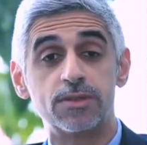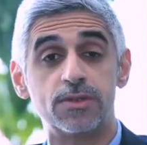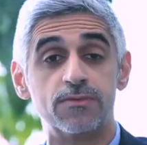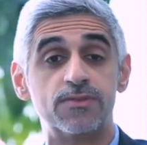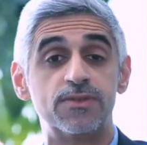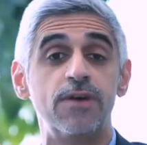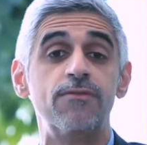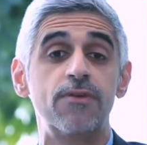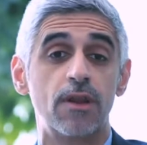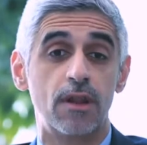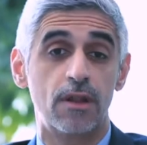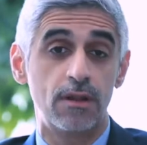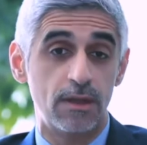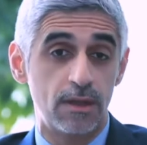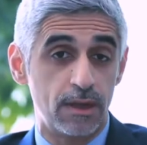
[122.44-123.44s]
of
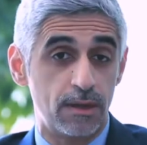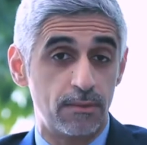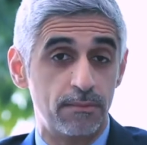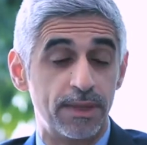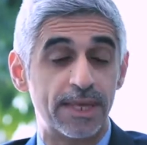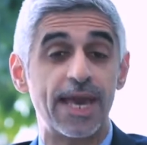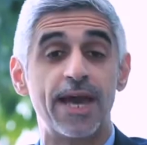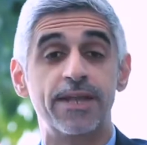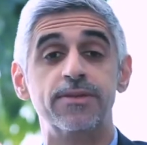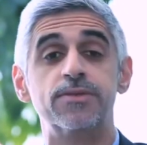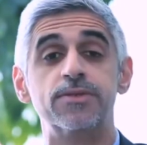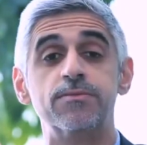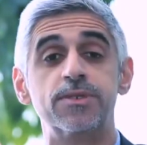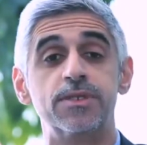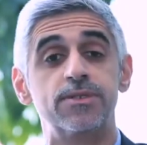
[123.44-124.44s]
several
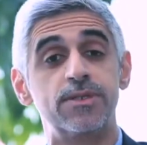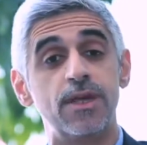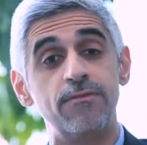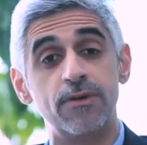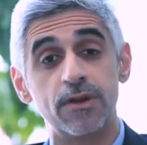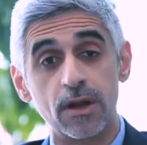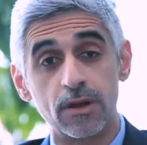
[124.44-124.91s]
mechanisms and several